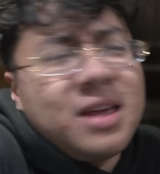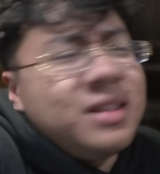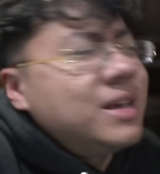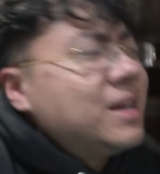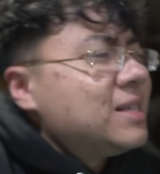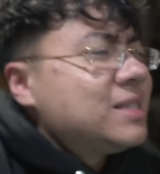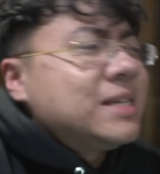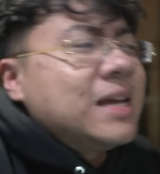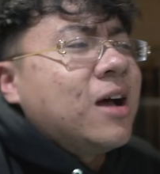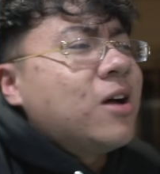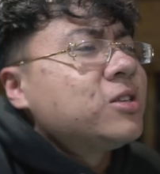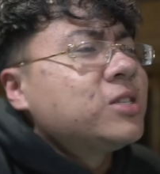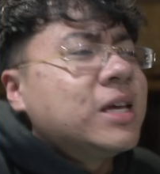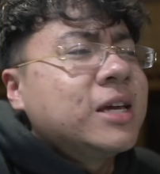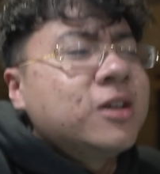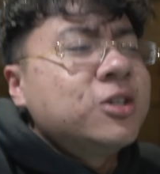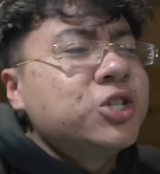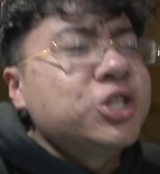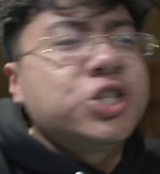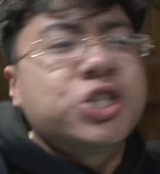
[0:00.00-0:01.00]
Like it sounds like
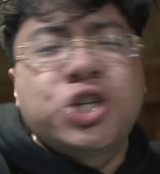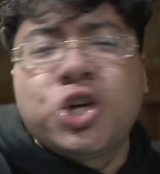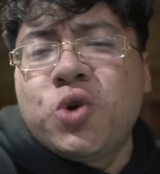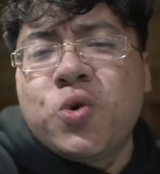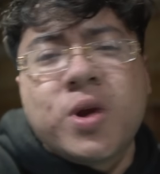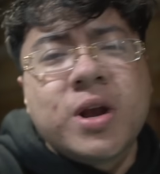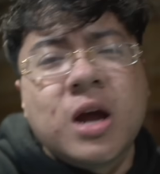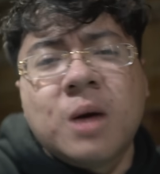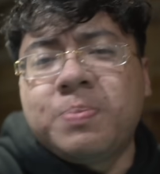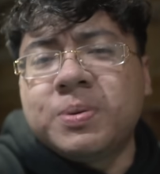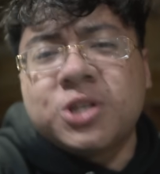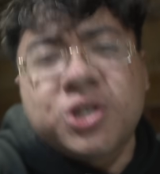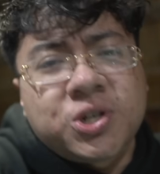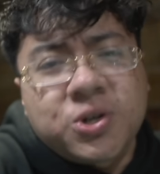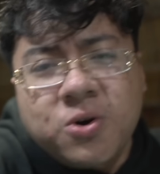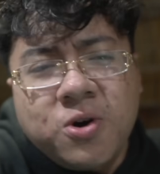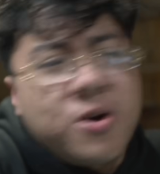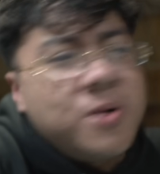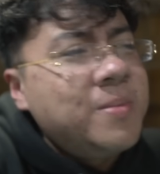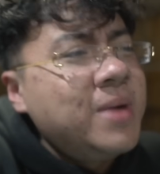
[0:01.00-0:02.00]
you're just tooting up a
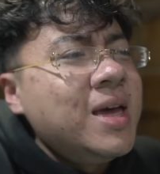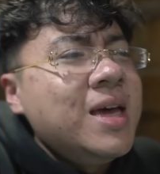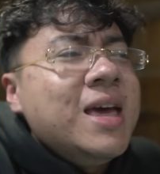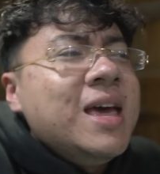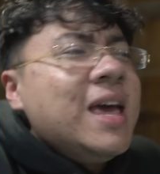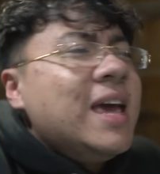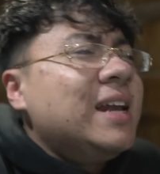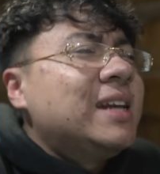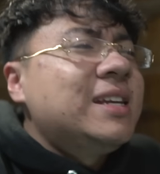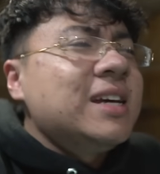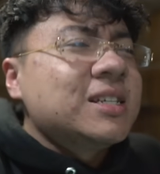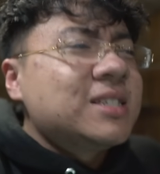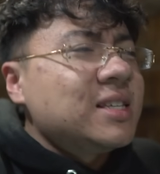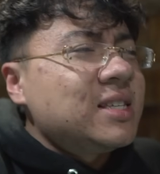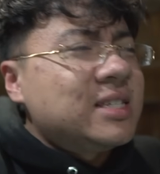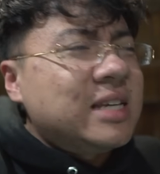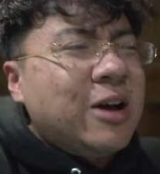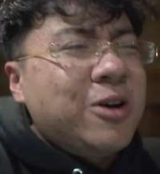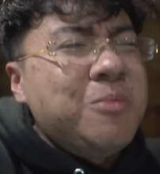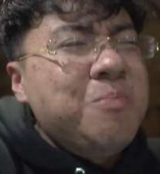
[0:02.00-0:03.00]
storm. It doesn't
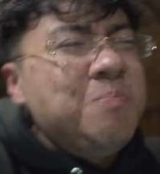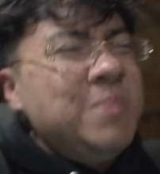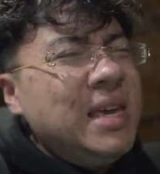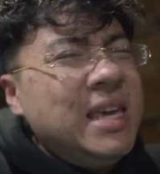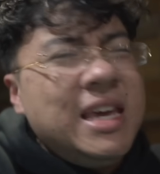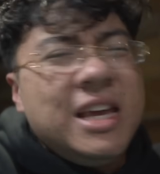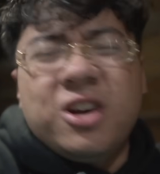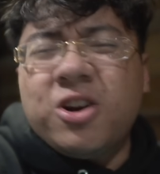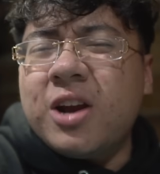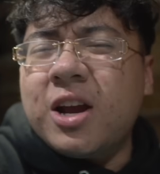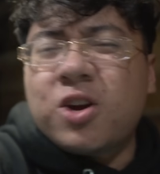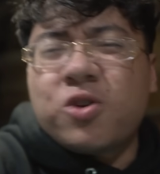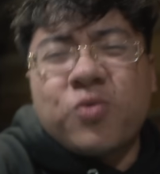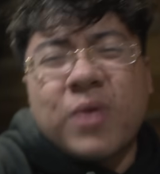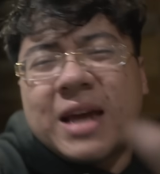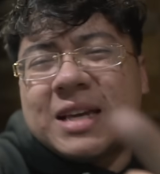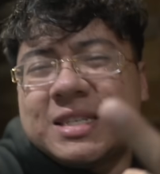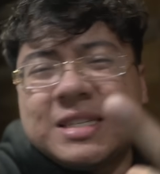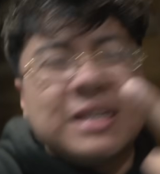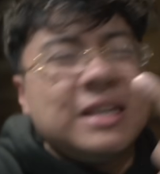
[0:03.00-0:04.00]
sound mean or
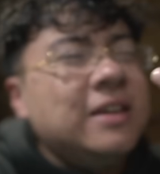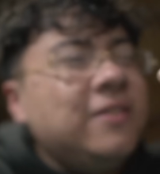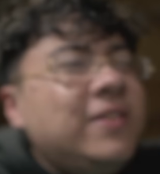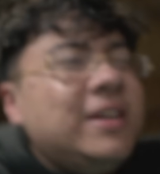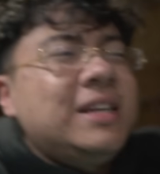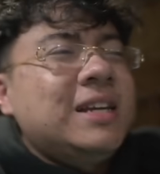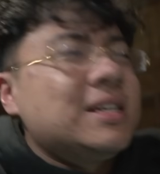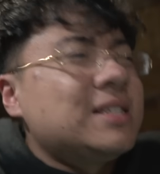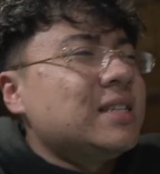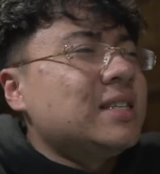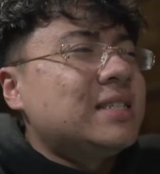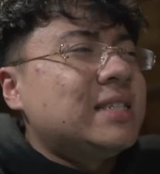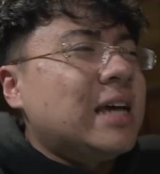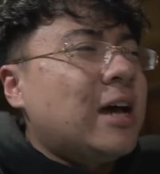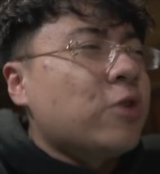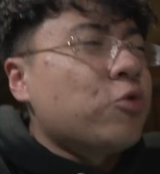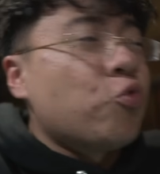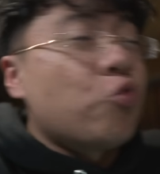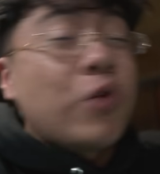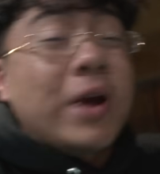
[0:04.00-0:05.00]
aggressive. It doesn't
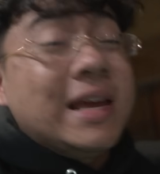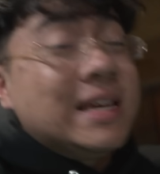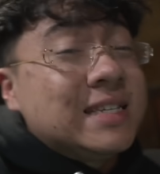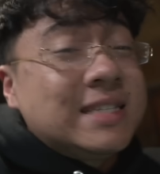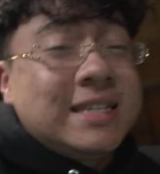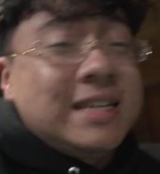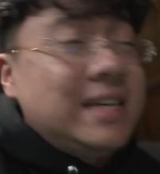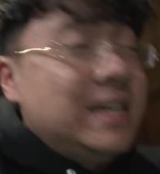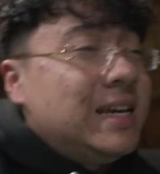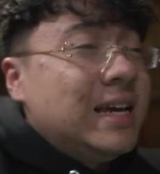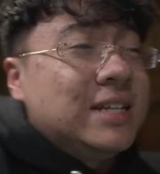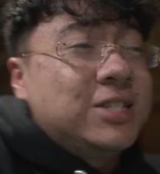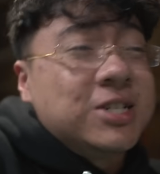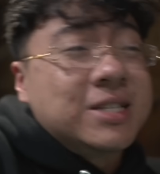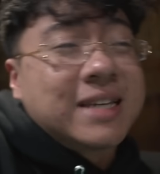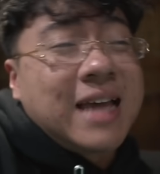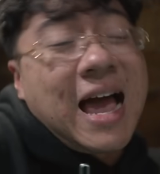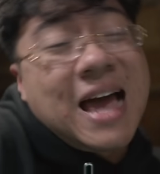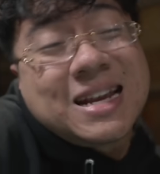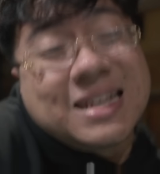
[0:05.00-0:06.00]
sound racy. It
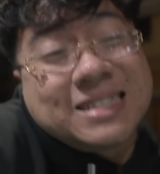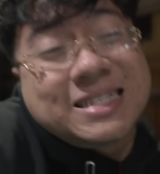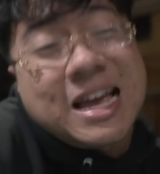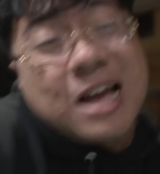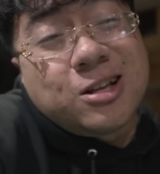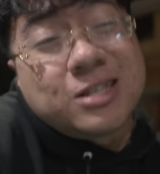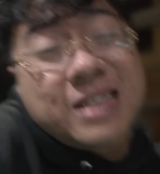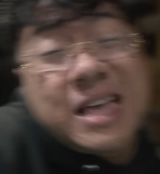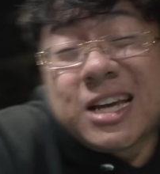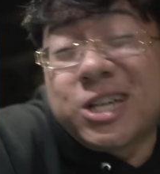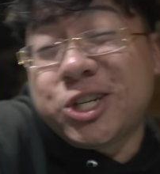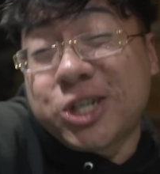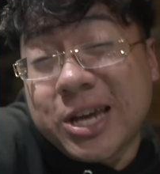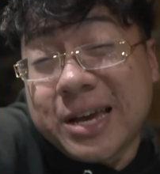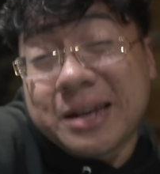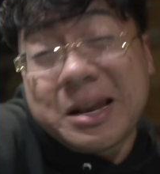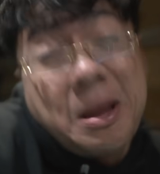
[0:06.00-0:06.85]
just kind of sounds like shit.